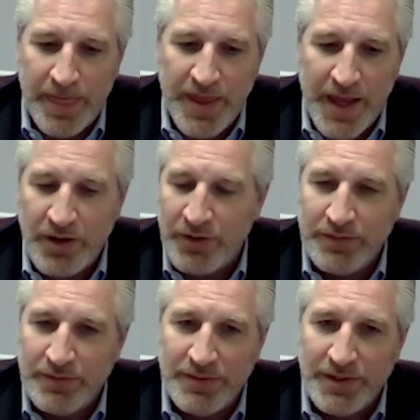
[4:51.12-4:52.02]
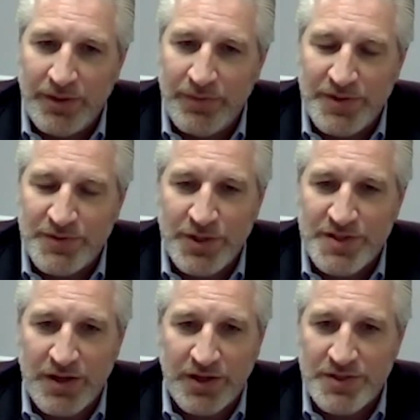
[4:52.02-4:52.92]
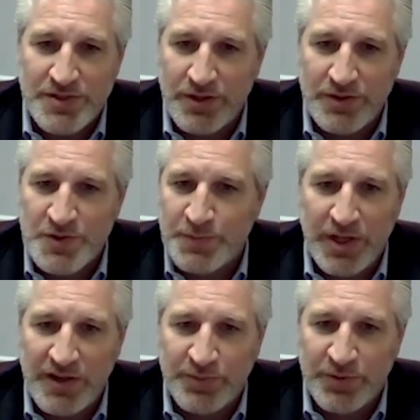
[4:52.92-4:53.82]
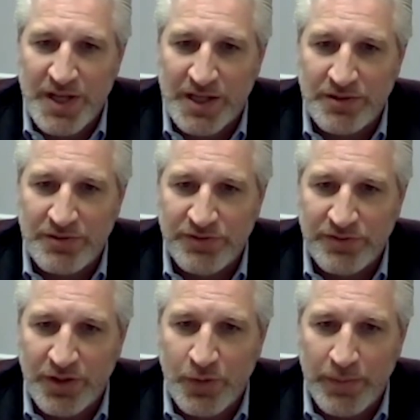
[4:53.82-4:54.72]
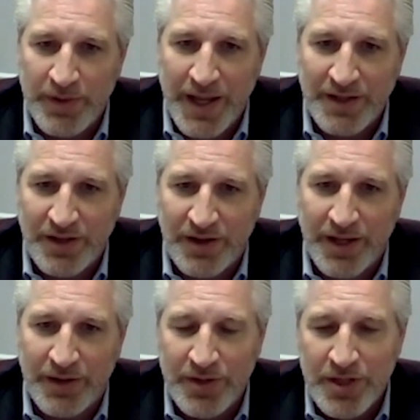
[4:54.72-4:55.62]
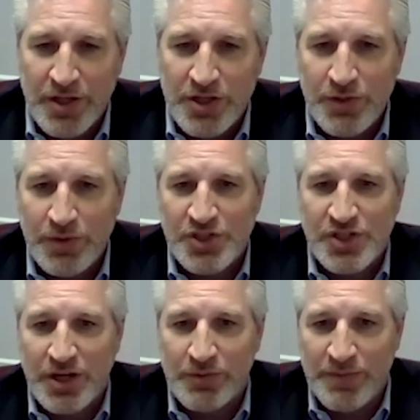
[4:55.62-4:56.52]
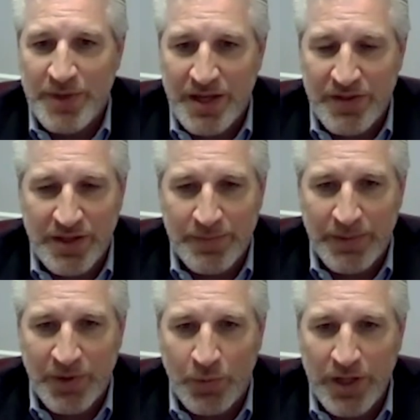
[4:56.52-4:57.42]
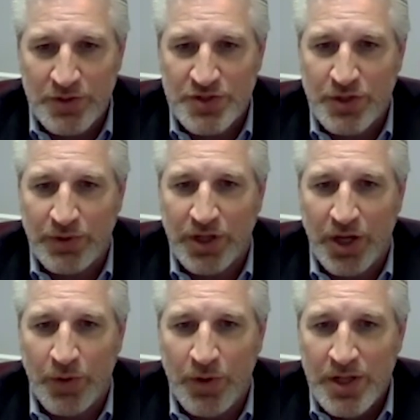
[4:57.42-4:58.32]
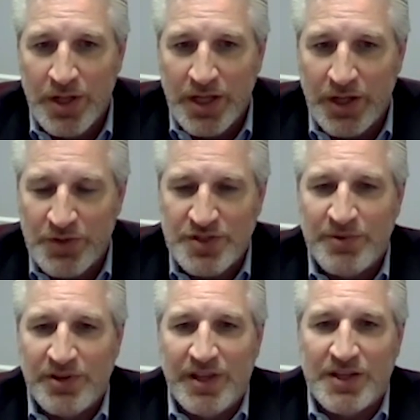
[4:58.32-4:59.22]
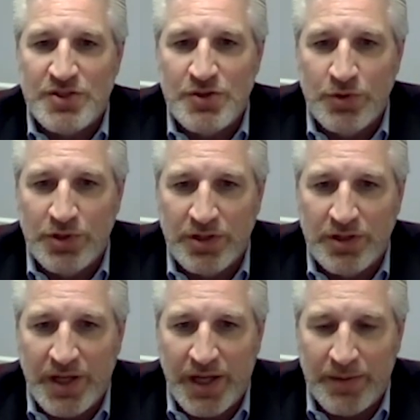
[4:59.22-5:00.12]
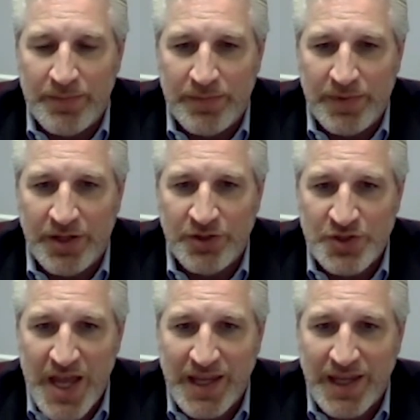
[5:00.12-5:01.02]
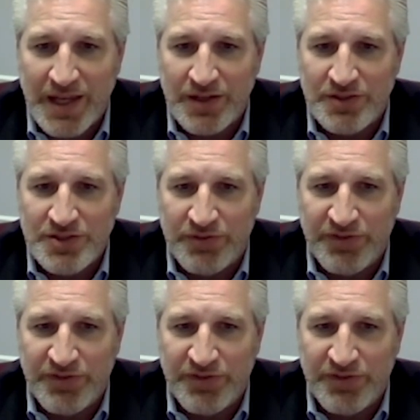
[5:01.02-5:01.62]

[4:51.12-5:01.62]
they don't, as far as they're concerned, there's plenty of protective equipment out there. Now, you had shared with me, I think maybe a week or so ago, some of the lengths you were undertaking to